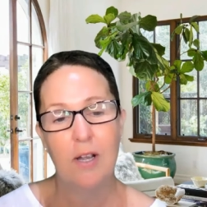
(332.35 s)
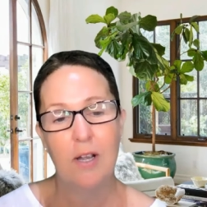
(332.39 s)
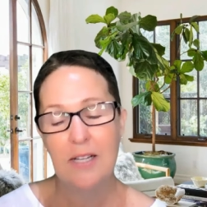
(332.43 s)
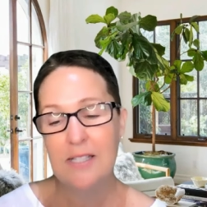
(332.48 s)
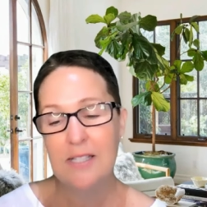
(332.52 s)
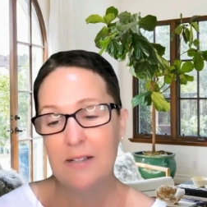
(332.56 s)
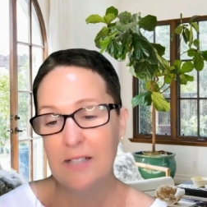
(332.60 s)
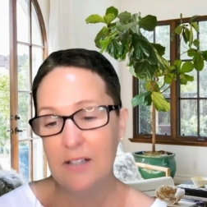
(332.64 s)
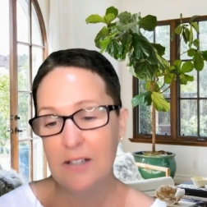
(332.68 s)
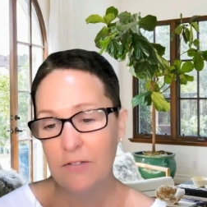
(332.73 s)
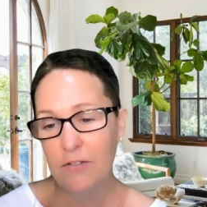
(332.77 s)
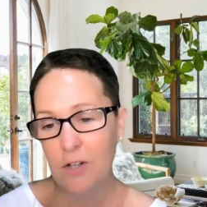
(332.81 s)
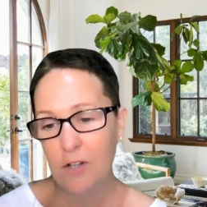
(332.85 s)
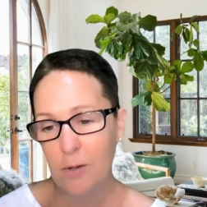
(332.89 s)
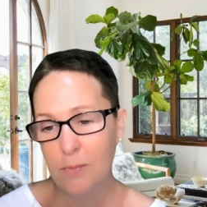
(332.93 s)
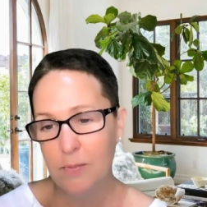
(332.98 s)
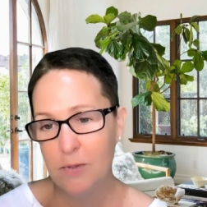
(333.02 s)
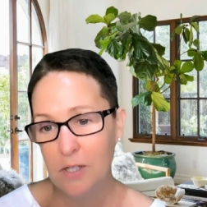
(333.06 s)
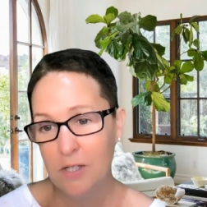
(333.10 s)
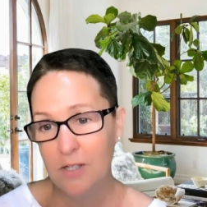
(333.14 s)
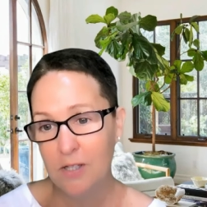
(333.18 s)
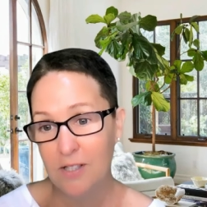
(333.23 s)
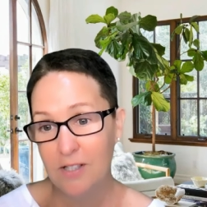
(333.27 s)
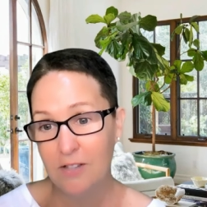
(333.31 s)
some different
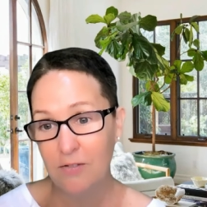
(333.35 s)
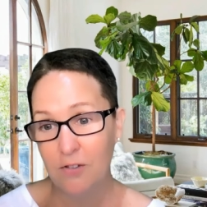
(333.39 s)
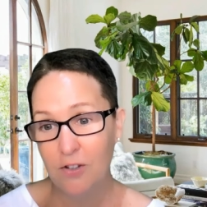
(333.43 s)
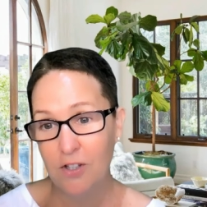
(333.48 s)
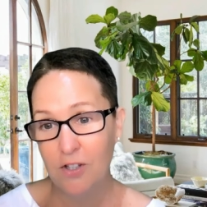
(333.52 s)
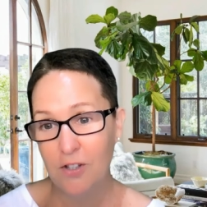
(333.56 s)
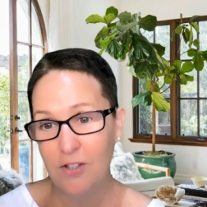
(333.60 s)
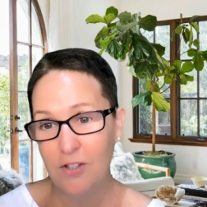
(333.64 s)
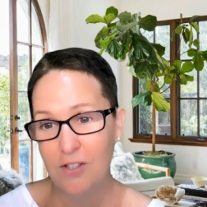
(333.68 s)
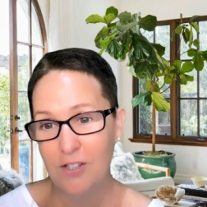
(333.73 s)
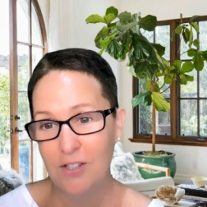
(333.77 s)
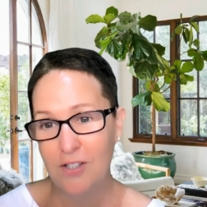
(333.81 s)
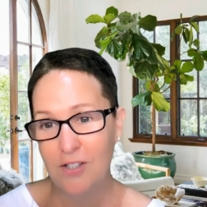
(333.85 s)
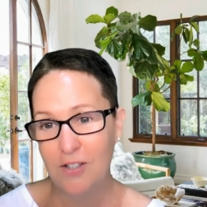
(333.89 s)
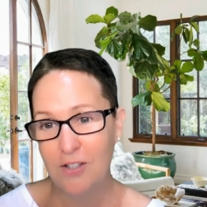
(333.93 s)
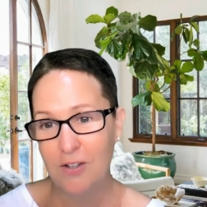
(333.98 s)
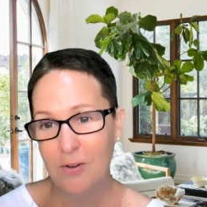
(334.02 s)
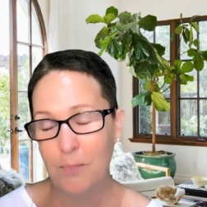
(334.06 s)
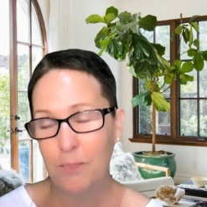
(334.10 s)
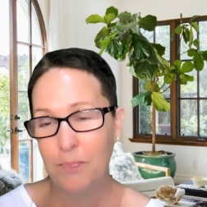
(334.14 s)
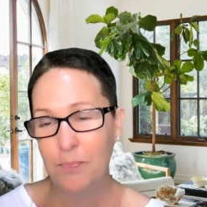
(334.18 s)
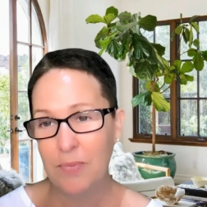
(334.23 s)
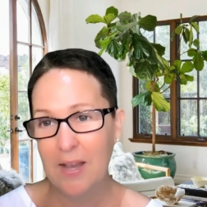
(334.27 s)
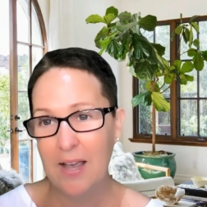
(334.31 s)
options for you to
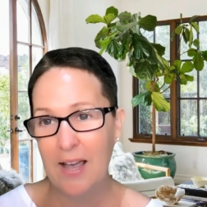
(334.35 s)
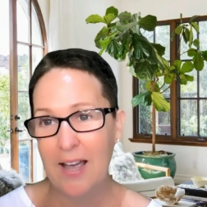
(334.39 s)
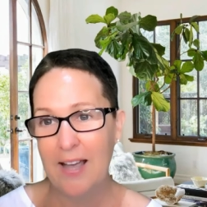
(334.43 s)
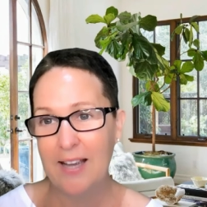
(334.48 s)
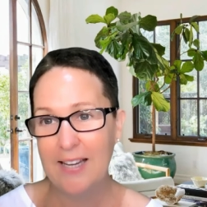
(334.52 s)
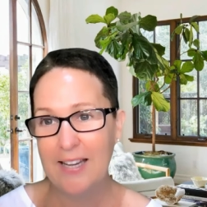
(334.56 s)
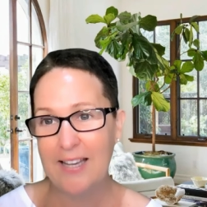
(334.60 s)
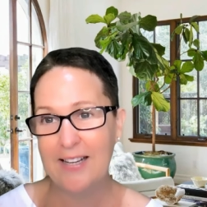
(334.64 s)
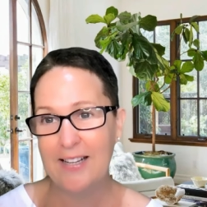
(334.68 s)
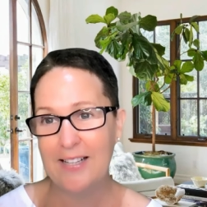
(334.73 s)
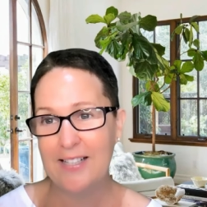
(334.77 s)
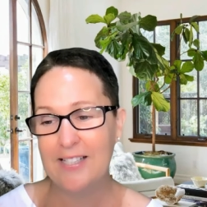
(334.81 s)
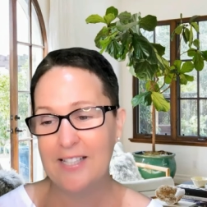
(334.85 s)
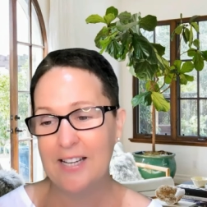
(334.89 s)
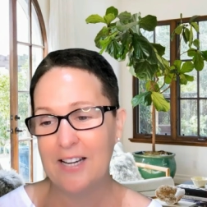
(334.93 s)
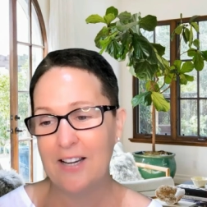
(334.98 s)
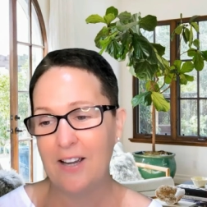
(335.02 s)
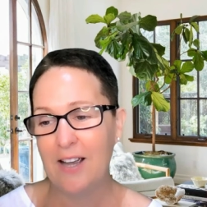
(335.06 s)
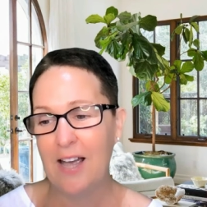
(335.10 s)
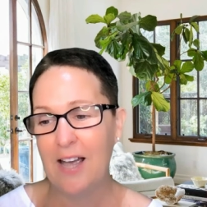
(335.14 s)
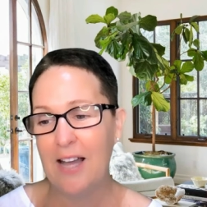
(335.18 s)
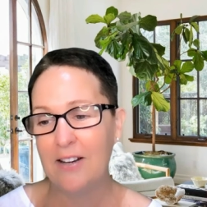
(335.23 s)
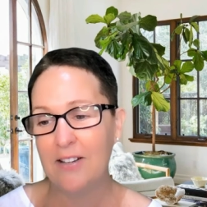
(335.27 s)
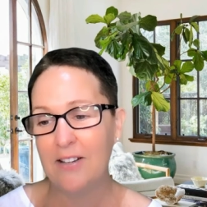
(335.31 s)
get into
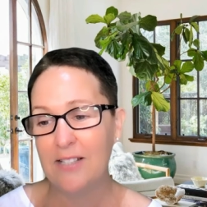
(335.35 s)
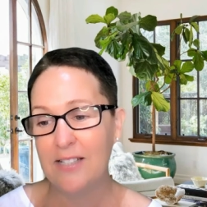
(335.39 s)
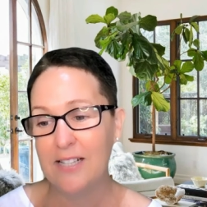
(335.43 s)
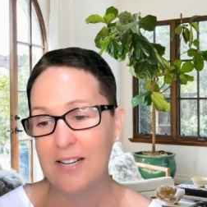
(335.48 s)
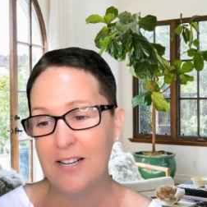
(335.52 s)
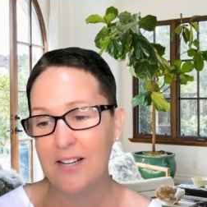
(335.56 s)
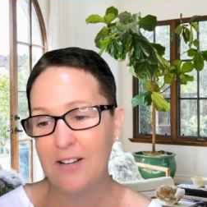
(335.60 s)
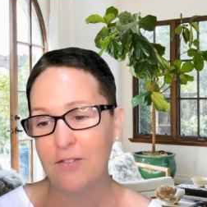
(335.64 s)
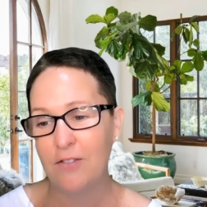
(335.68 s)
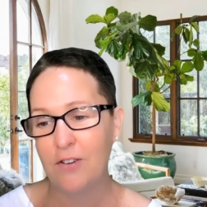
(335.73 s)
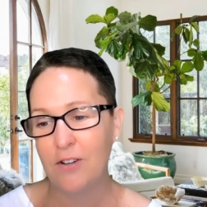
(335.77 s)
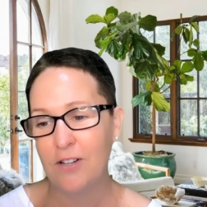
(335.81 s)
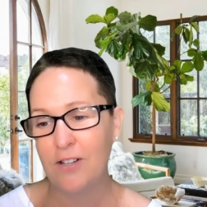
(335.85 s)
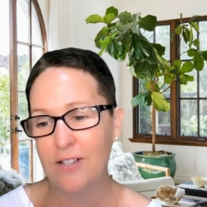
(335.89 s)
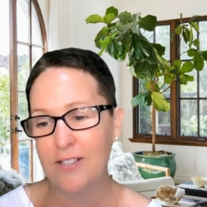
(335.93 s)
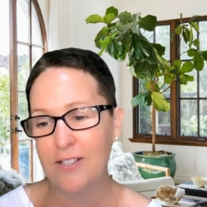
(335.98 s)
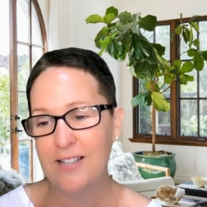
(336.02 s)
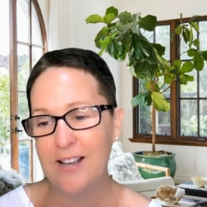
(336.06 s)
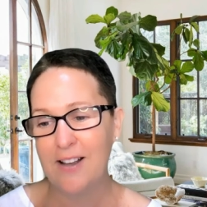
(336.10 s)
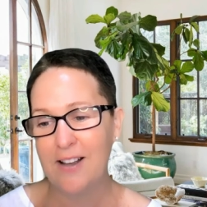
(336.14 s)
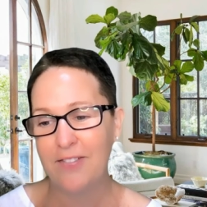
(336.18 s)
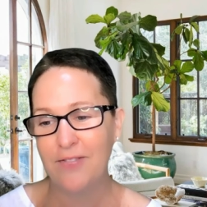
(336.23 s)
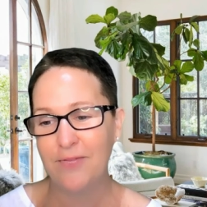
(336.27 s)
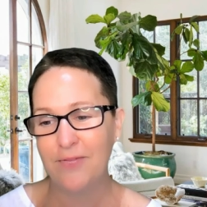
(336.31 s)
understanding it for
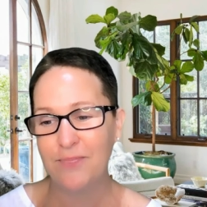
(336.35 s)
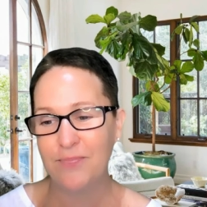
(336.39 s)
yourself.